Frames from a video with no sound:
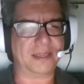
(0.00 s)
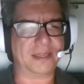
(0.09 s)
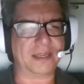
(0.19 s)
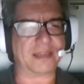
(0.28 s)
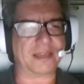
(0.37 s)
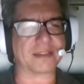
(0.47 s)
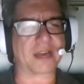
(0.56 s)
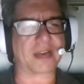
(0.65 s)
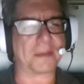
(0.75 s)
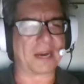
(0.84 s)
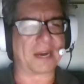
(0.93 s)
He'll
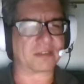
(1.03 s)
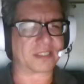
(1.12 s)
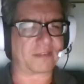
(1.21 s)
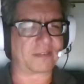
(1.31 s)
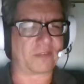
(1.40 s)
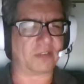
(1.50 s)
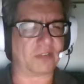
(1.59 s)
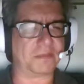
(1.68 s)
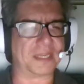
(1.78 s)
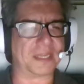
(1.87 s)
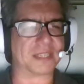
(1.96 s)
come out in a few
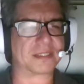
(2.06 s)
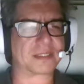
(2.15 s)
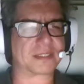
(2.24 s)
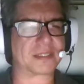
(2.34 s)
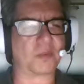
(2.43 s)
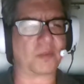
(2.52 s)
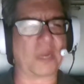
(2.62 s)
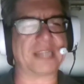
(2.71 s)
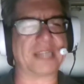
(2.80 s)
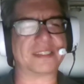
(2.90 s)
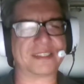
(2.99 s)
minutes.
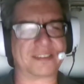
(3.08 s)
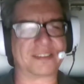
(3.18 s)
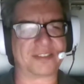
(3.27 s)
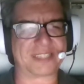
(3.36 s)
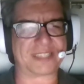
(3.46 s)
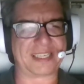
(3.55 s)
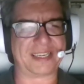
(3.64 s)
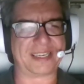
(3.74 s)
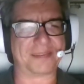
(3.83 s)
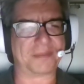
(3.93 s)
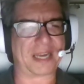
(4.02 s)
Wait until you see
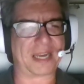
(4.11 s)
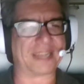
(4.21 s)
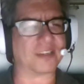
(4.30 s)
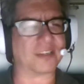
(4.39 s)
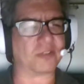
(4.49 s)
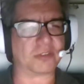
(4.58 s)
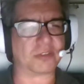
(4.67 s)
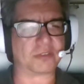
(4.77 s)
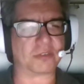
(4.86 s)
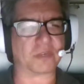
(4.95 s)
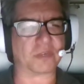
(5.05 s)
him. I know you
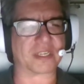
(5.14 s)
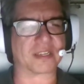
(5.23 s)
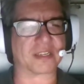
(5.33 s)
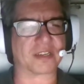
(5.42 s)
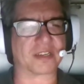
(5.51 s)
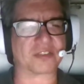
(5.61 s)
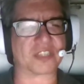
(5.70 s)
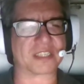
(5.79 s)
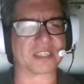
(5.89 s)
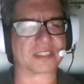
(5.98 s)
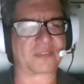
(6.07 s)
two will get along
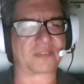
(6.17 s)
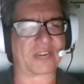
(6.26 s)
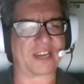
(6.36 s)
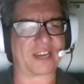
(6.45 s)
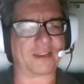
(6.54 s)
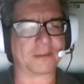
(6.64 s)
just fine.